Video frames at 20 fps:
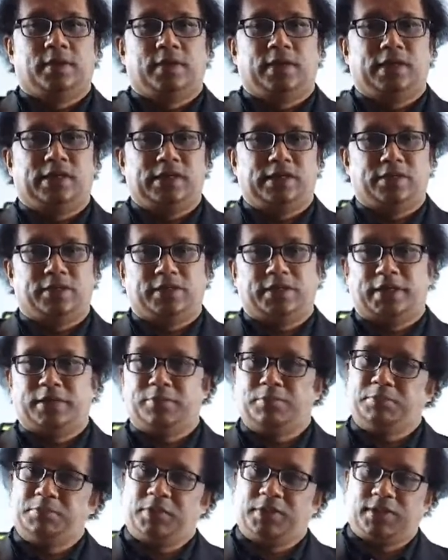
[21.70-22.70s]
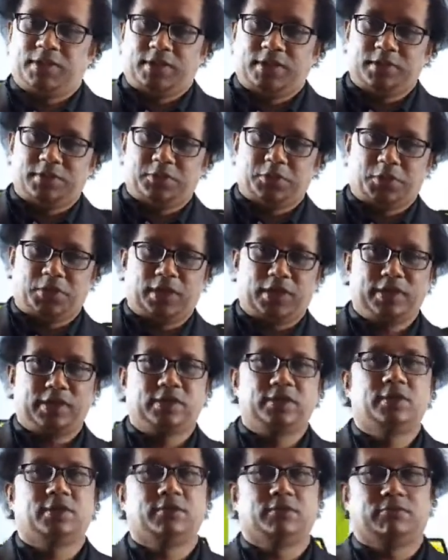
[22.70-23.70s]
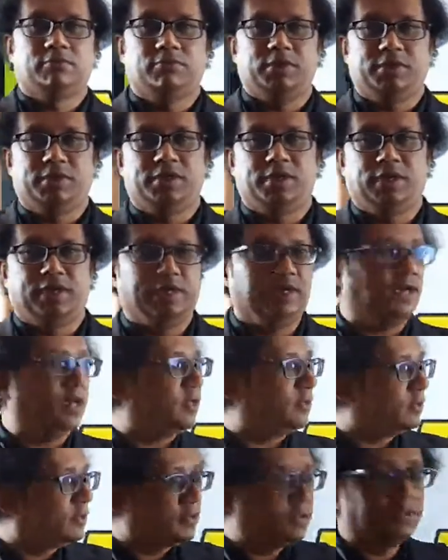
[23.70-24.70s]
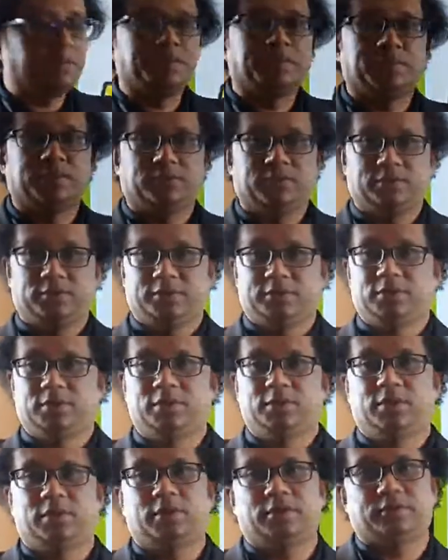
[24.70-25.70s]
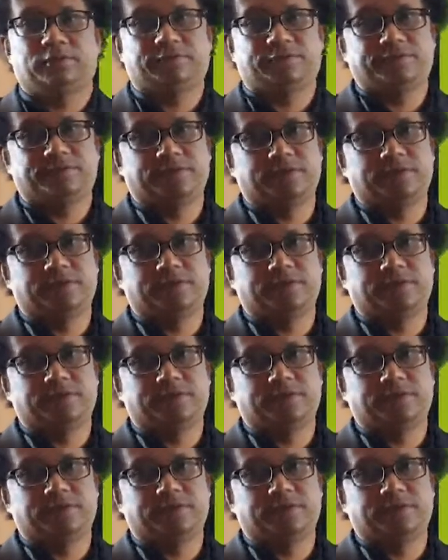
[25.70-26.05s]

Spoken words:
and I'm here again with another part of